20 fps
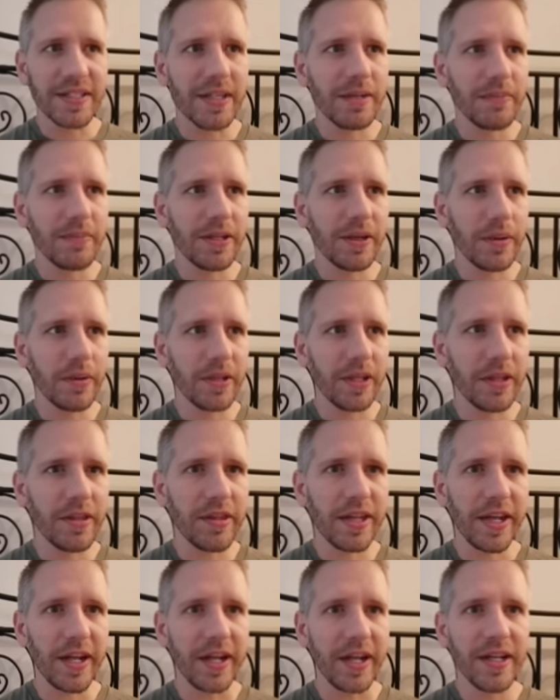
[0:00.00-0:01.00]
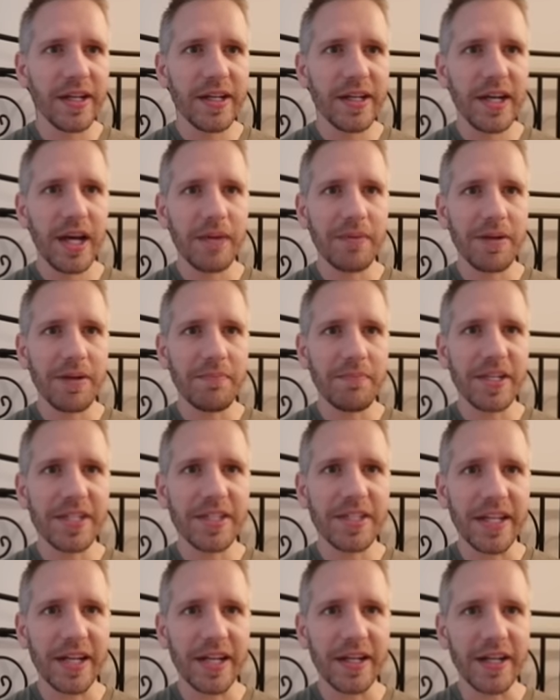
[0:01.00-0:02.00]
That'd be the only thing I'd be
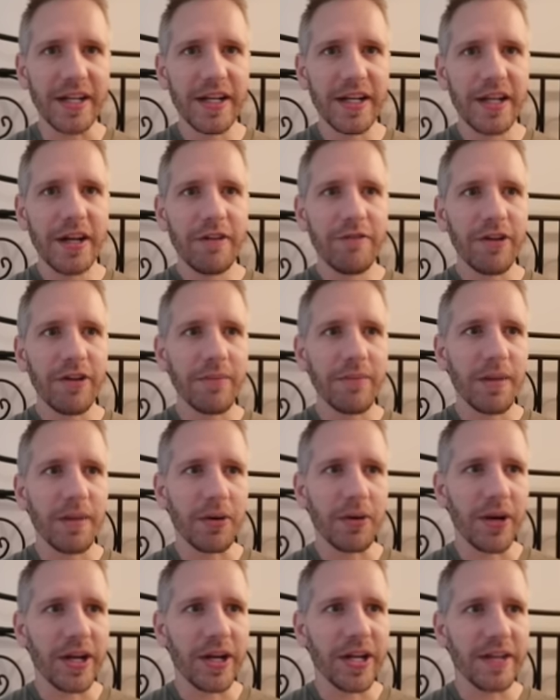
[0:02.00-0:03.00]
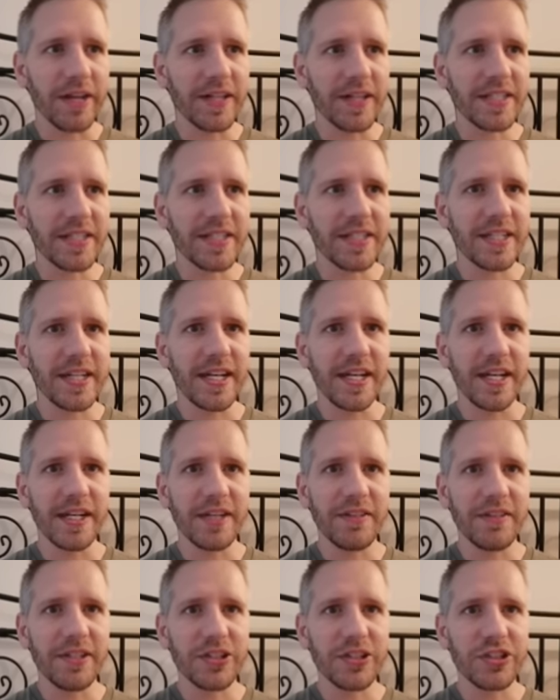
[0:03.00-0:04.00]
missing from upgrading, let's
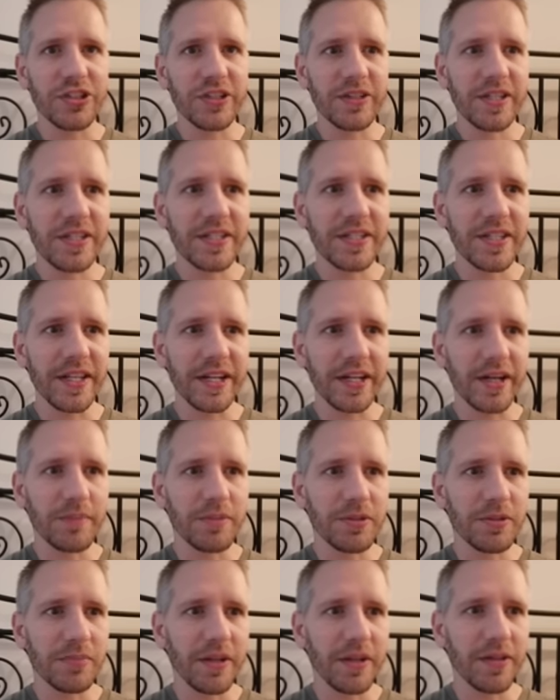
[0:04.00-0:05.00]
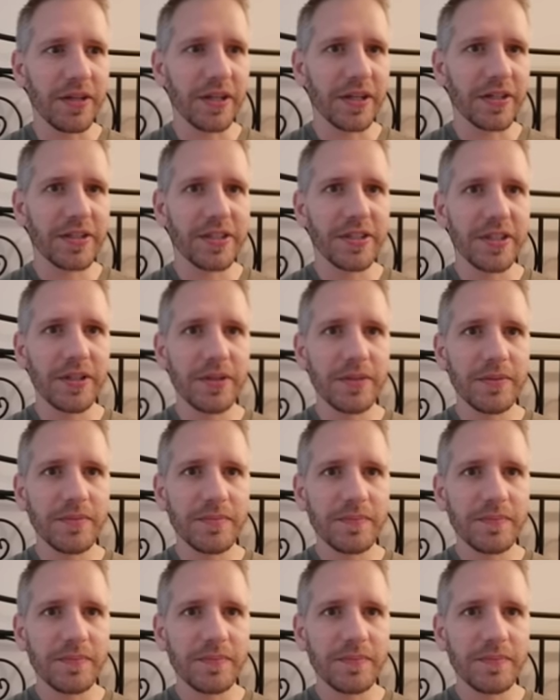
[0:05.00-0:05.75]
say, this thing up to Mythic, so...